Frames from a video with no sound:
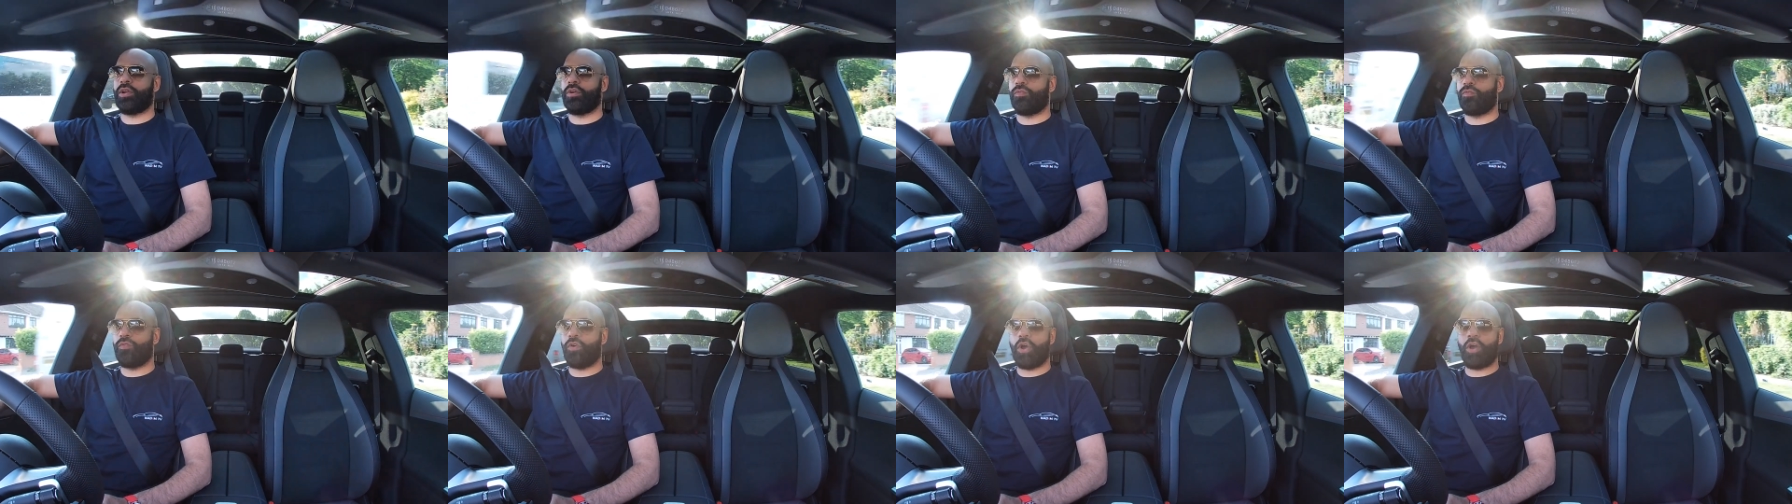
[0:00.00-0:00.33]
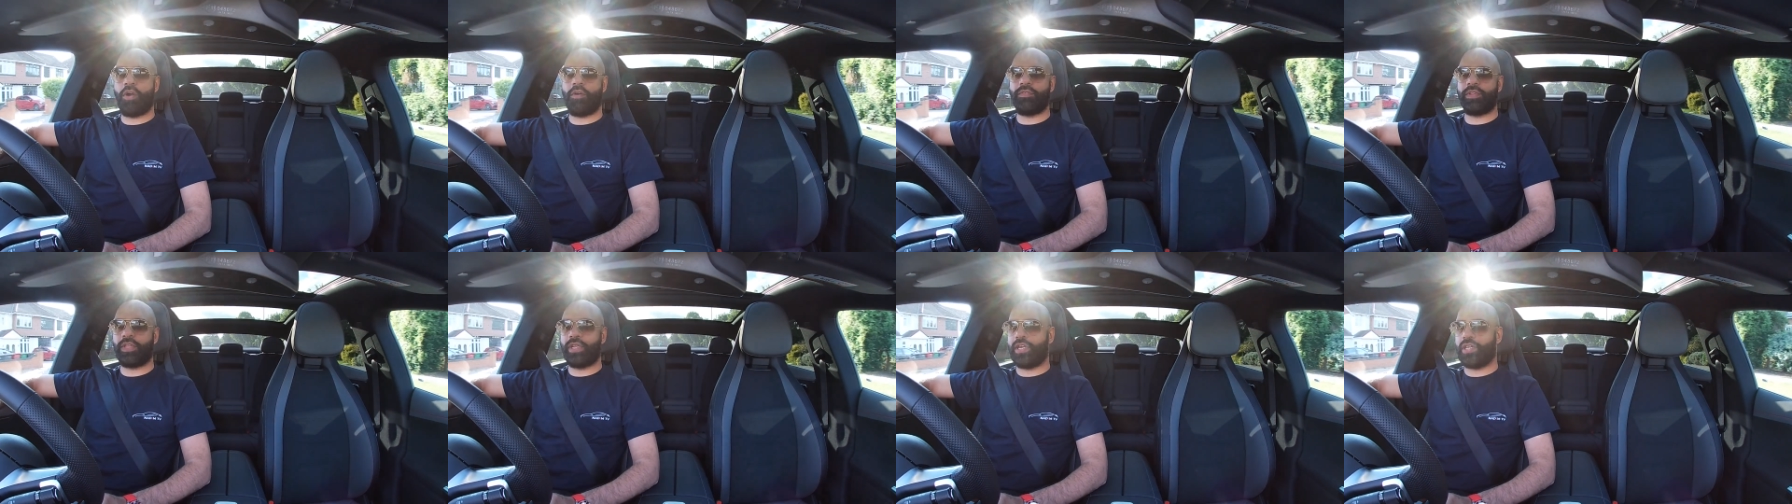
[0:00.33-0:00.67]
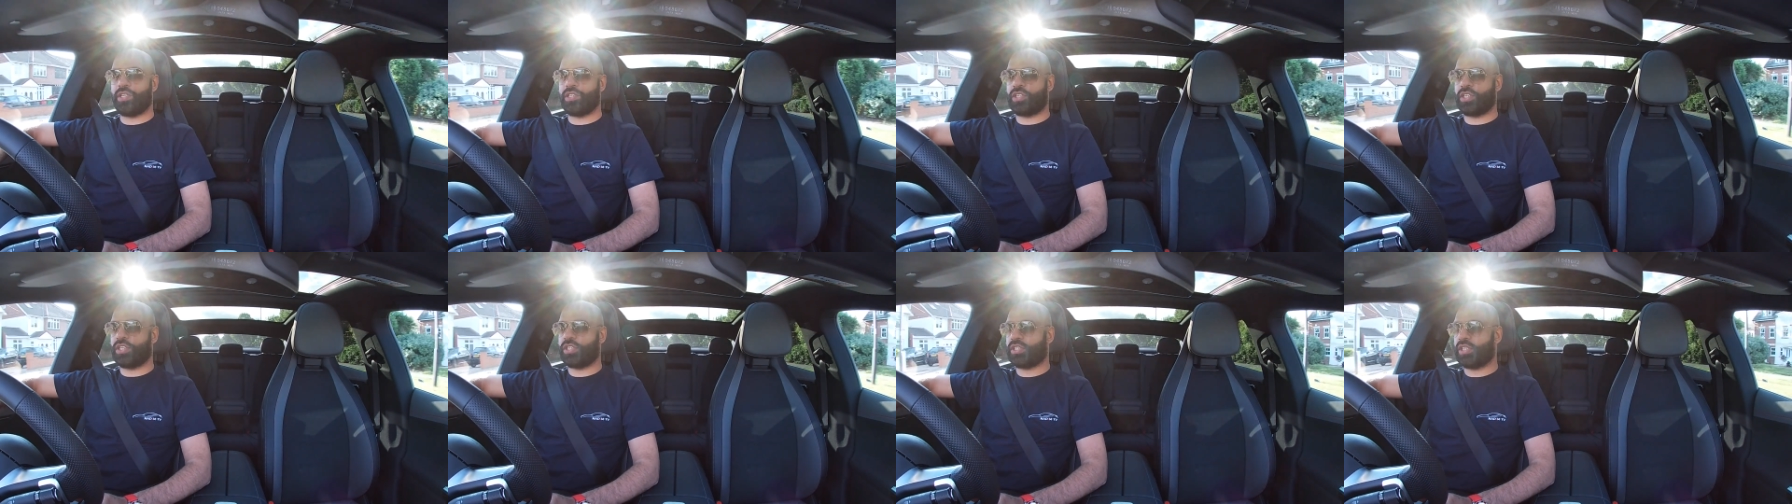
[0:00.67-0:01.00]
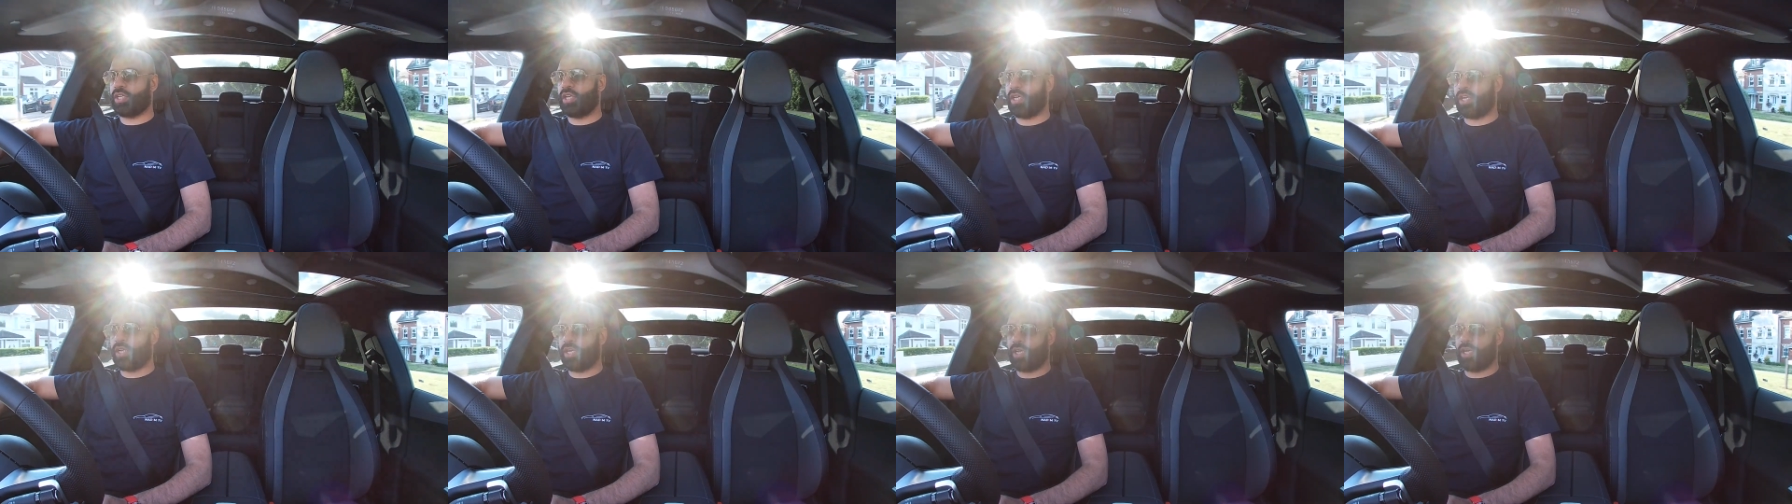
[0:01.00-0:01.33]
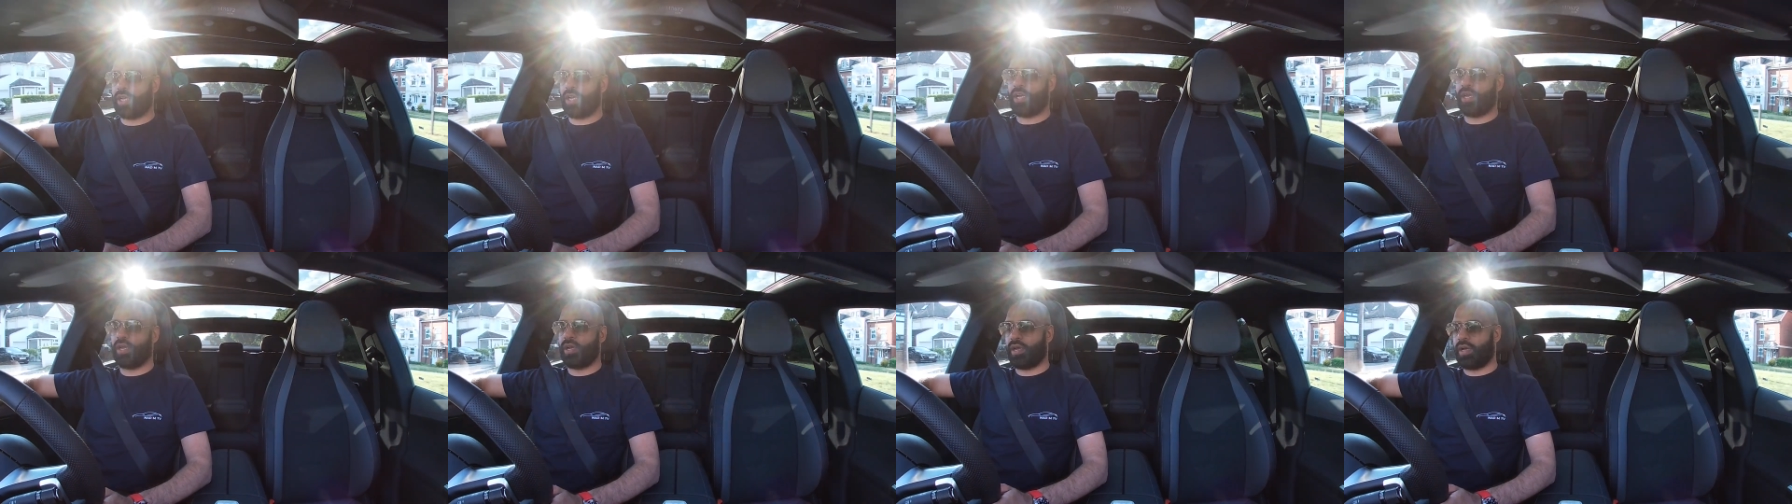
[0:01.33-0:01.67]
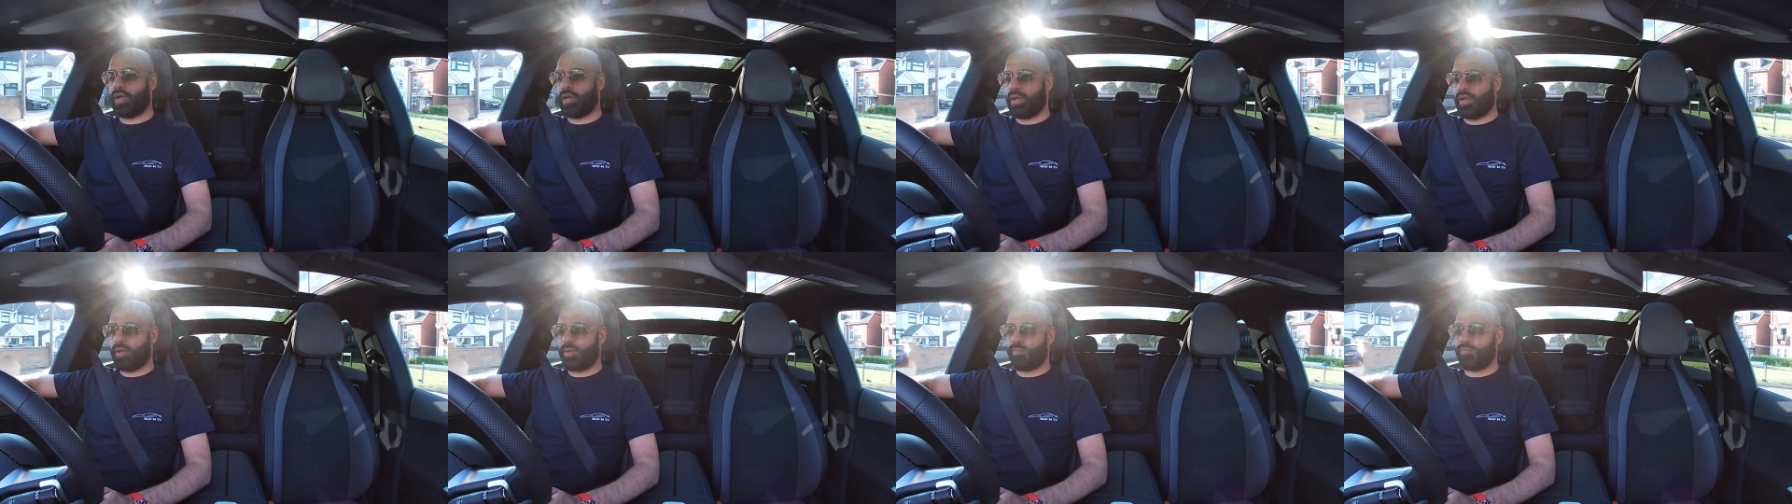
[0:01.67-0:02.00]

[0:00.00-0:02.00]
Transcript: rather than it's just a